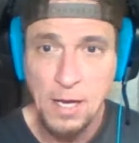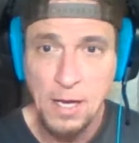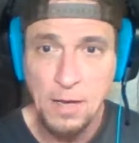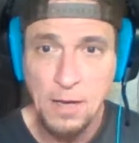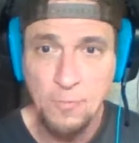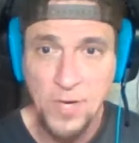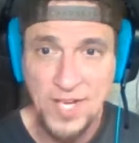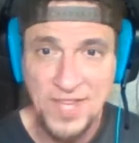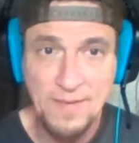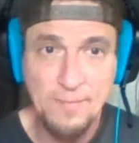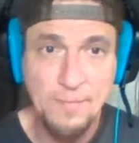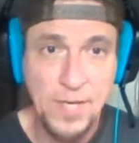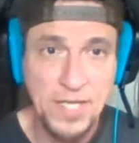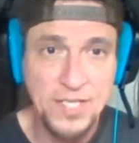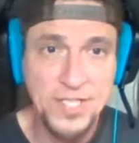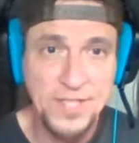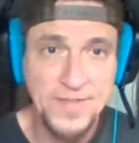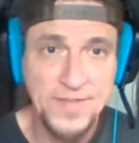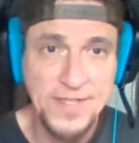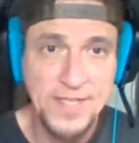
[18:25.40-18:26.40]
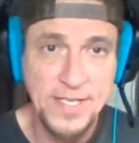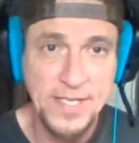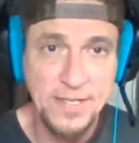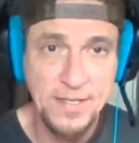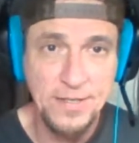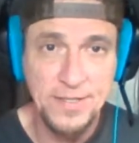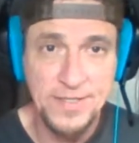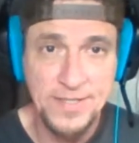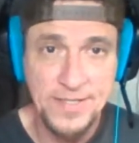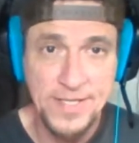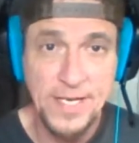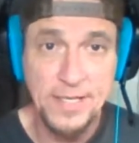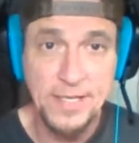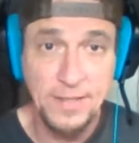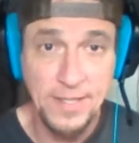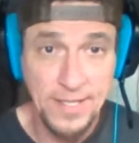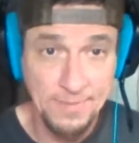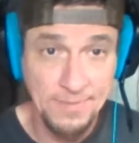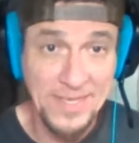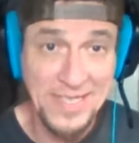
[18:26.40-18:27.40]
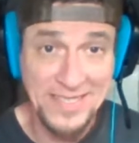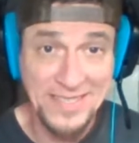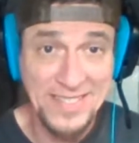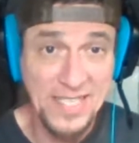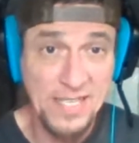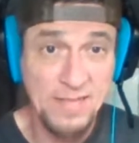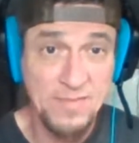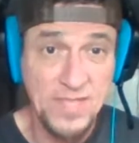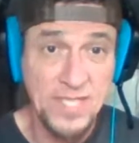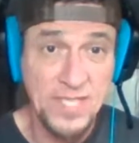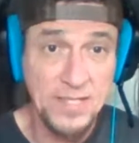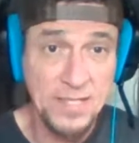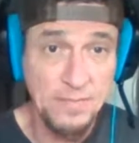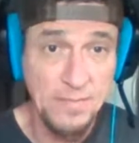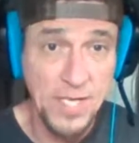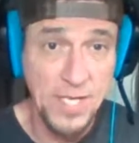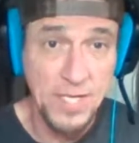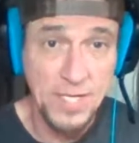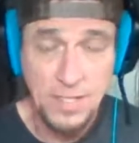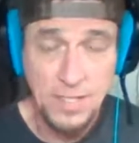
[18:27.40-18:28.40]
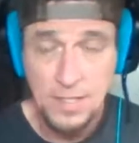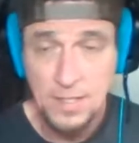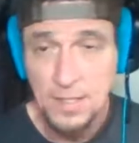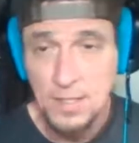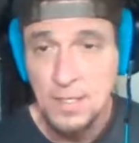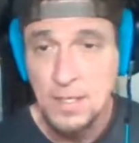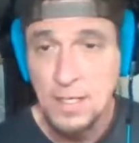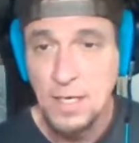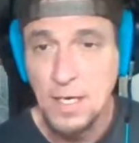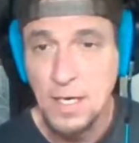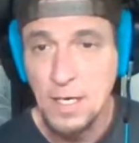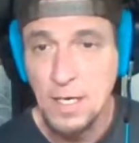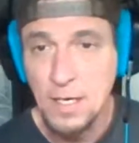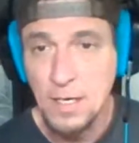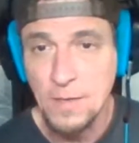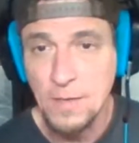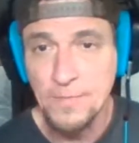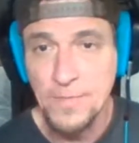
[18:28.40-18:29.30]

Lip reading: with a bunch of stickers that like mean something to me. I